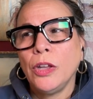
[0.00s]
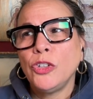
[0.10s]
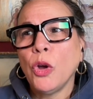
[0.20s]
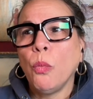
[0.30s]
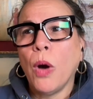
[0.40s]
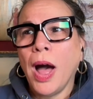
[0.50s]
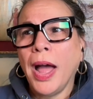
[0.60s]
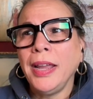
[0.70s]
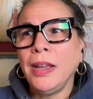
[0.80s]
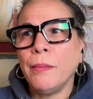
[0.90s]

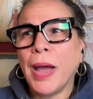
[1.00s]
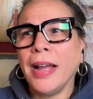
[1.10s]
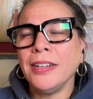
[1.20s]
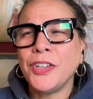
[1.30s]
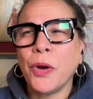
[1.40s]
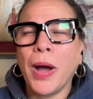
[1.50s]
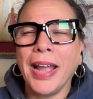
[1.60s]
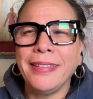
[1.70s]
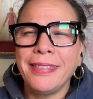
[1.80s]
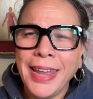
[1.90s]
so
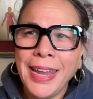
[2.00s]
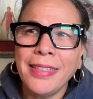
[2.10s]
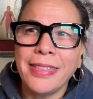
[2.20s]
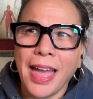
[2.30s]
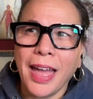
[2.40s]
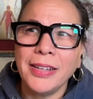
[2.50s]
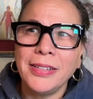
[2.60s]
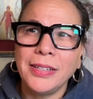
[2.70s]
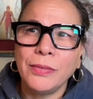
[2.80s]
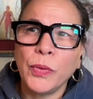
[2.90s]
I think
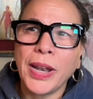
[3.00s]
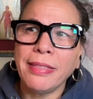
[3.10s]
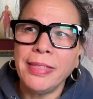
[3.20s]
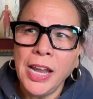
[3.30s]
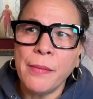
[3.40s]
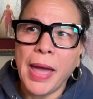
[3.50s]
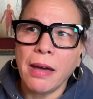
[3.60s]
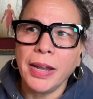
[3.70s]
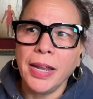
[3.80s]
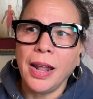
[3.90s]
that when I think
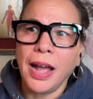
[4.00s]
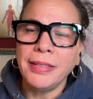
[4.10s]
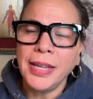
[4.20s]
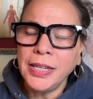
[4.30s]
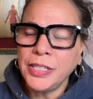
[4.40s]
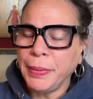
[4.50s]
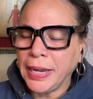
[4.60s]
about it, I think it's